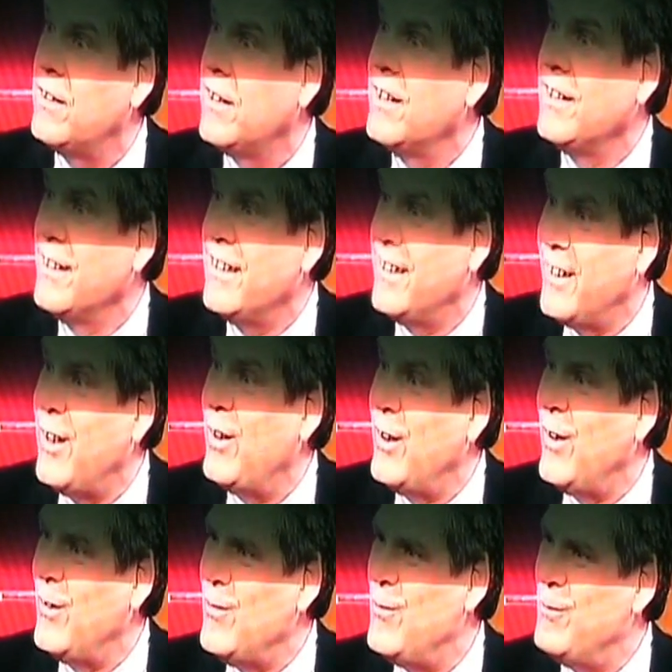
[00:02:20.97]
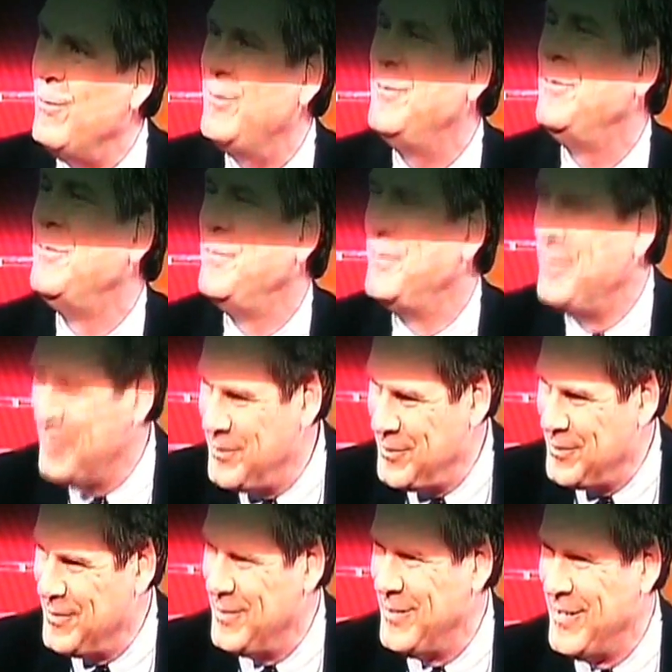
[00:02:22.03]
Well, sure, but I'd love to make $10 million a
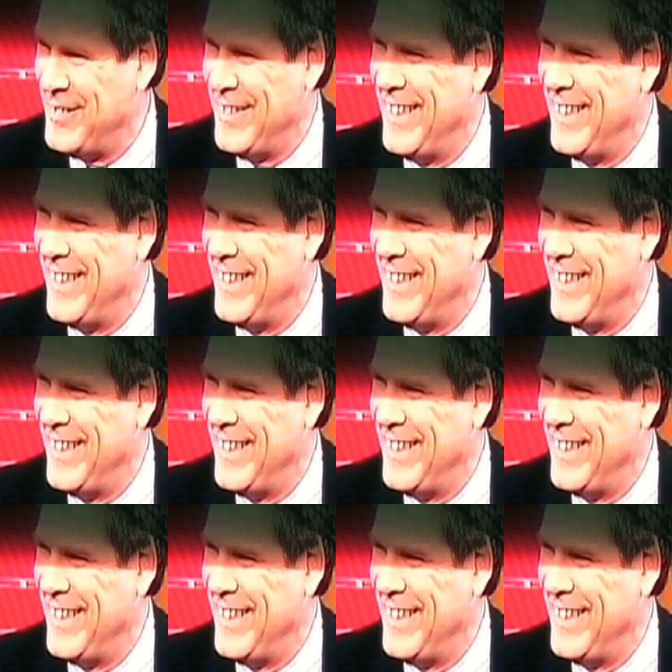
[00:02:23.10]
year,